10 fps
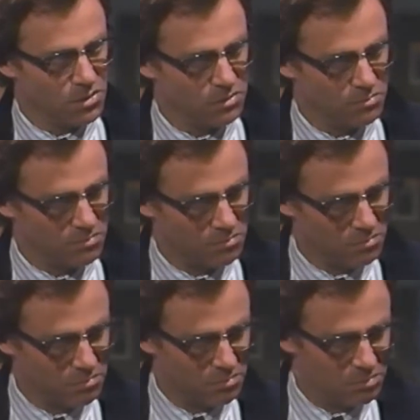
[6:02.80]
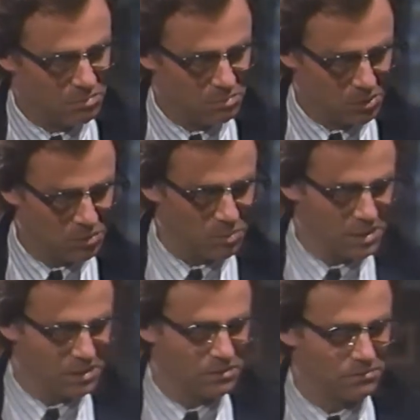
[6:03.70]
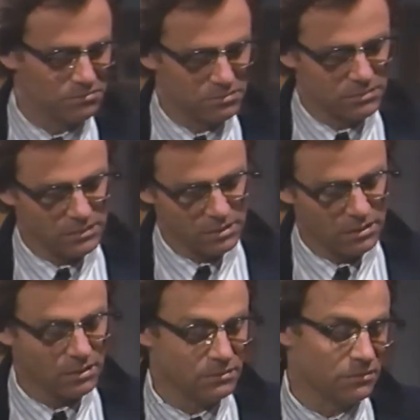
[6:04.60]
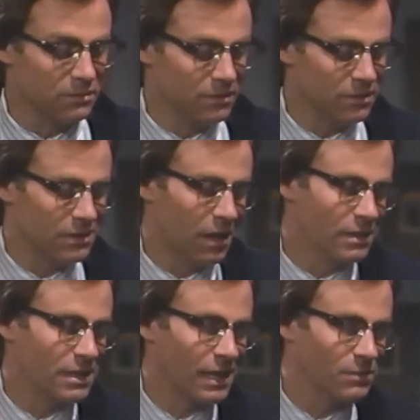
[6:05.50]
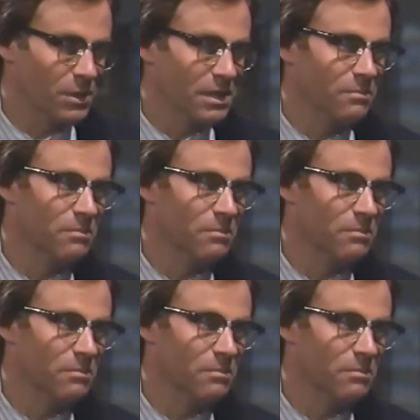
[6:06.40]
you could put me in, in contact with